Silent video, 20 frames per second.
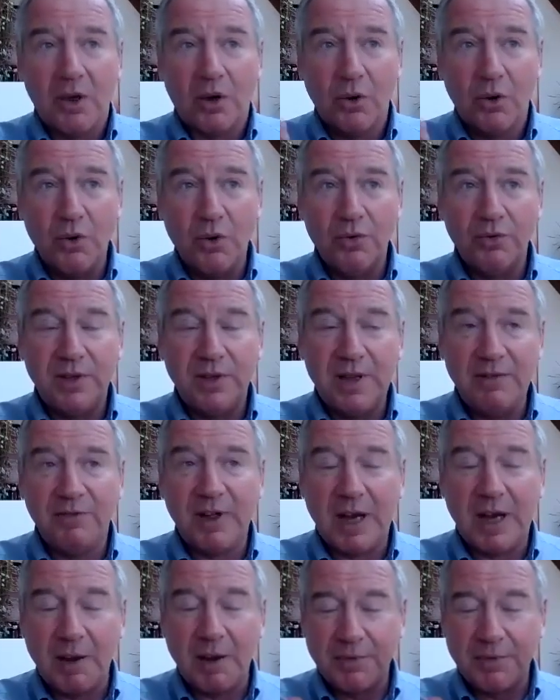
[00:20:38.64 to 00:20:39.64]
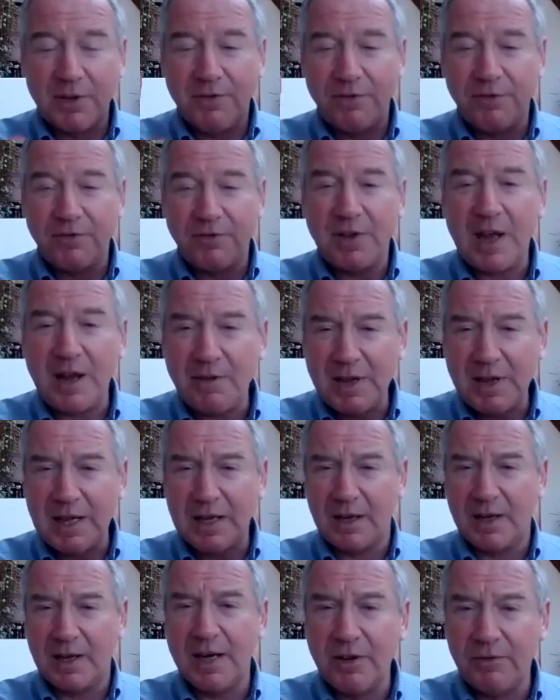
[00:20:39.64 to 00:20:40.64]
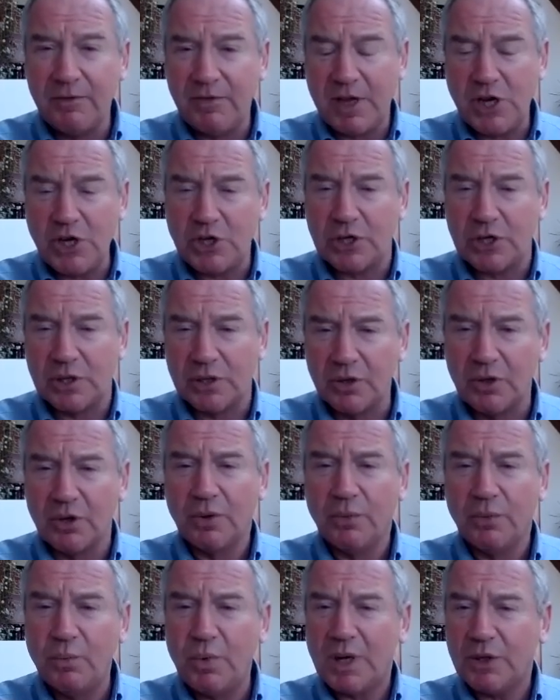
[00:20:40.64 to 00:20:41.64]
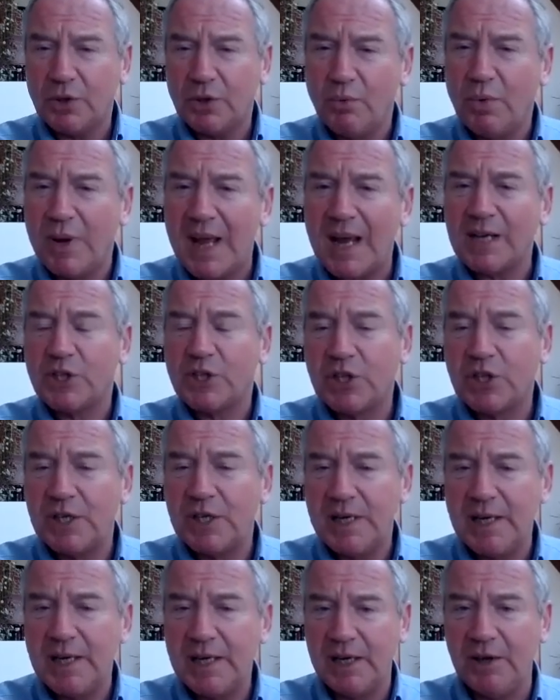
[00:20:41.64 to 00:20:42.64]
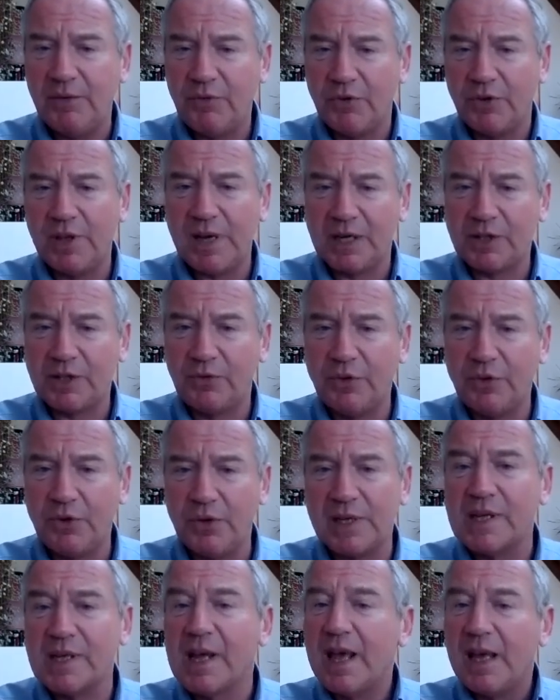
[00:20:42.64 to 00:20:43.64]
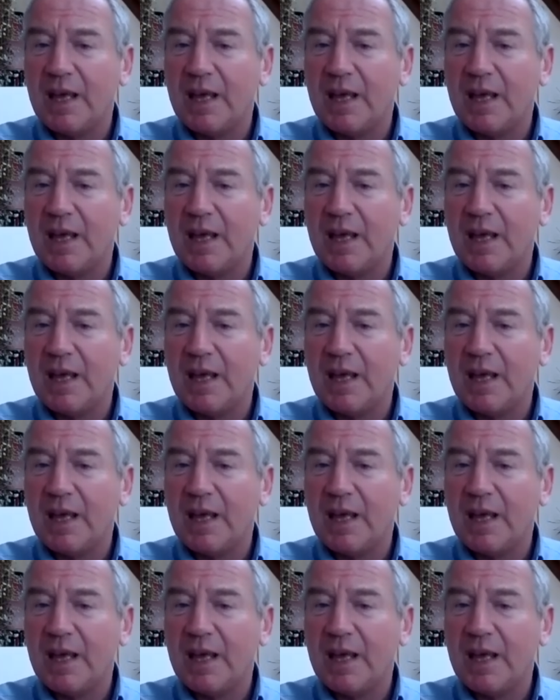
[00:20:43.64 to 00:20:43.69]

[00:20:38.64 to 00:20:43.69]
who developed a very clear vision on what do we actually need for the next few years.